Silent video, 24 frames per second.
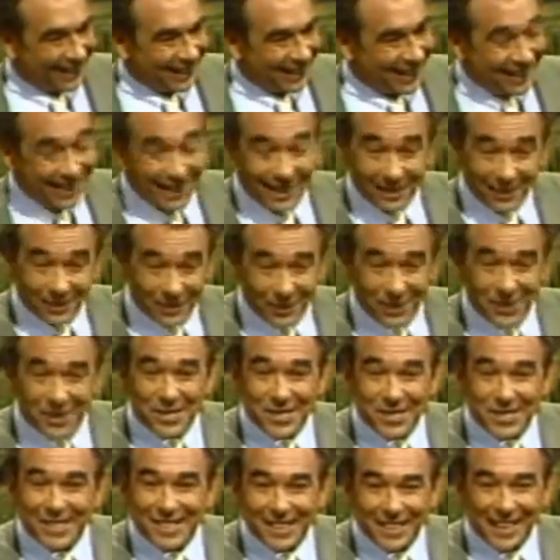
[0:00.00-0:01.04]
And he
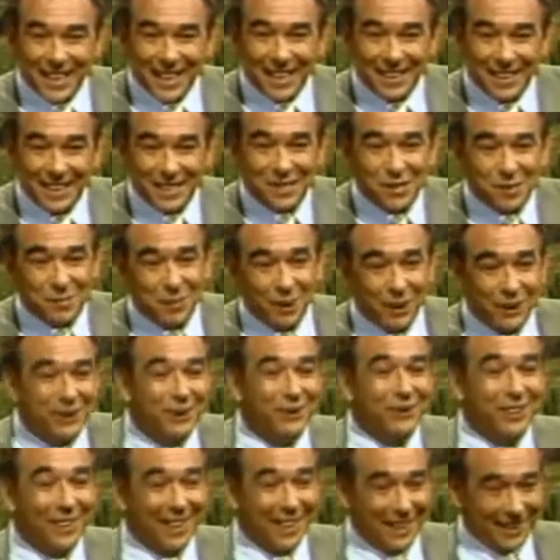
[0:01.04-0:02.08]
looks at this
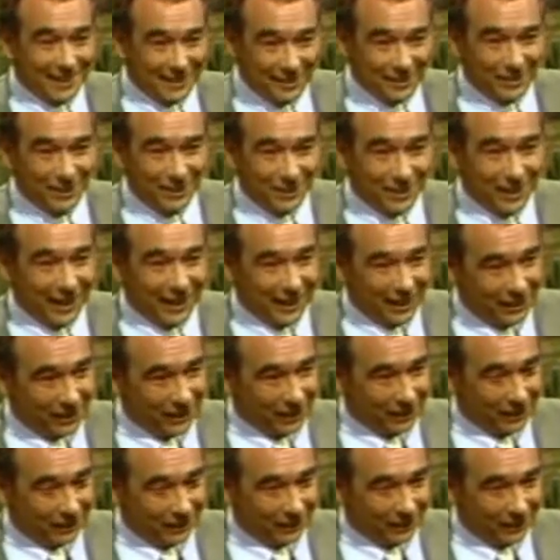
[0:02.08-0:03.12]
special act of
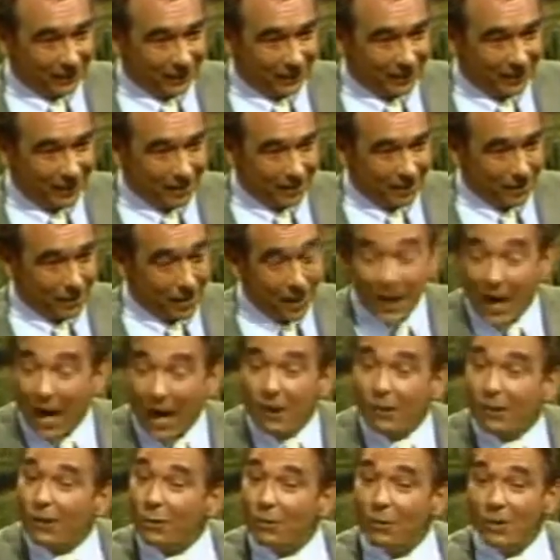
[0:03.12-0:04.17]
creation. And I
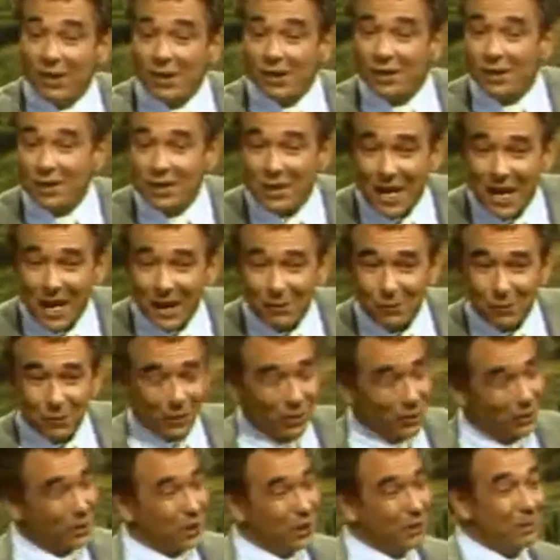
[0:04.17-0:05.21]
don't know what his exact
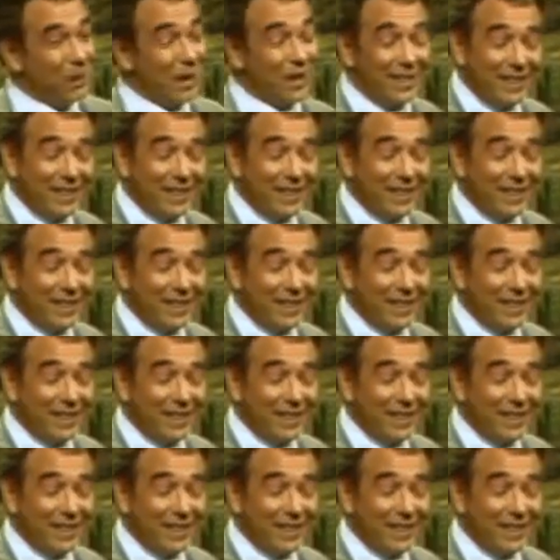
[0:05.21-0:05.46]
words are, but I